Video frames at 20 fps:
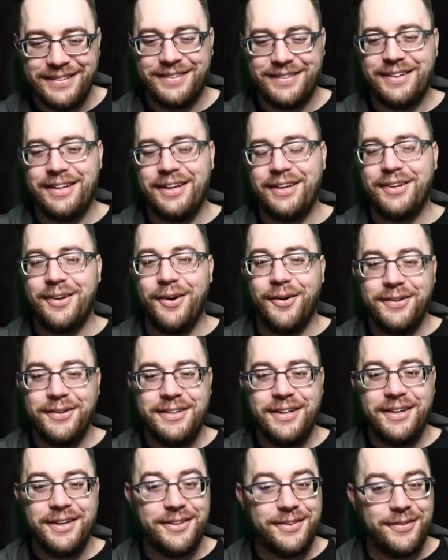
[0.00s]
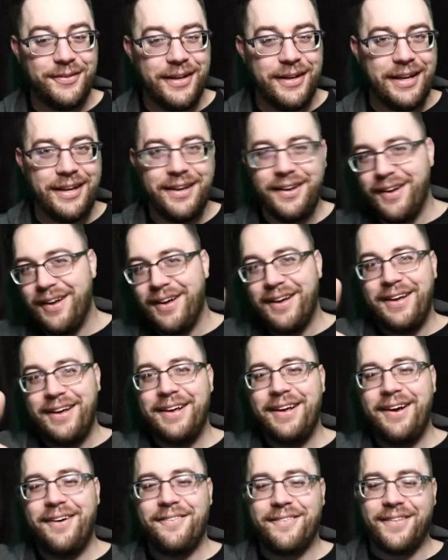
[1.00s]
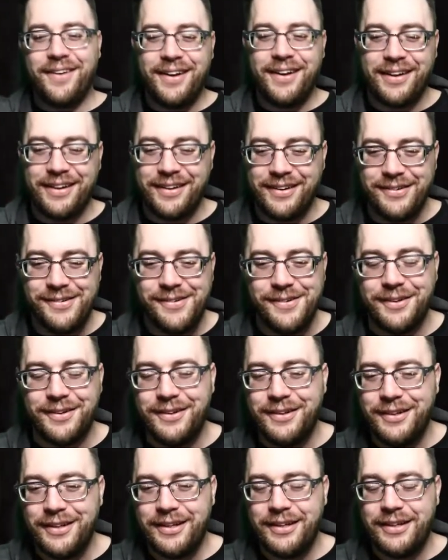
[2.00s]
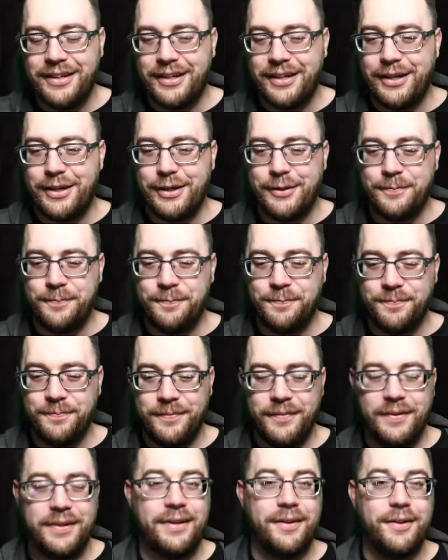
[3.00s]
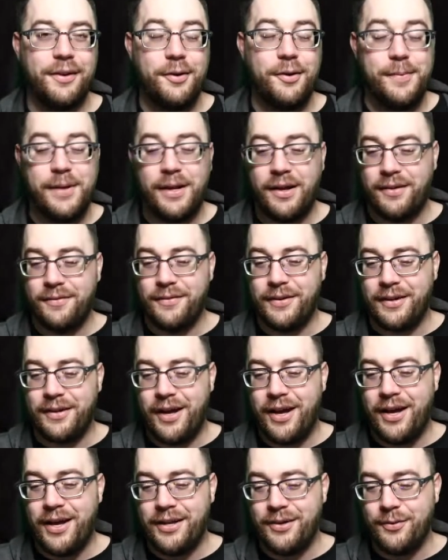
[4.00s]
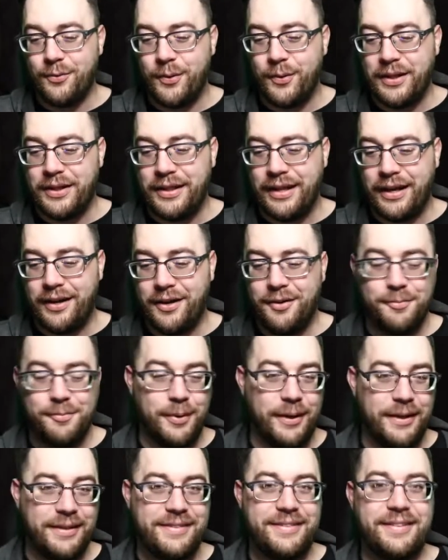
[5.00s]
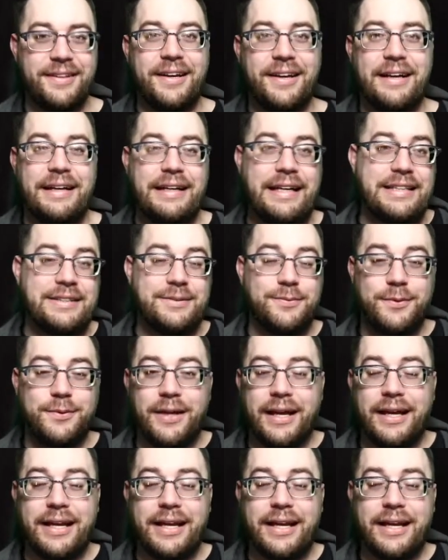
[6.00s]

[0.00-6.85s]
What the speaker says: Gold tier 3. All right, cool. A little bit of an odd win there, but I guess we'll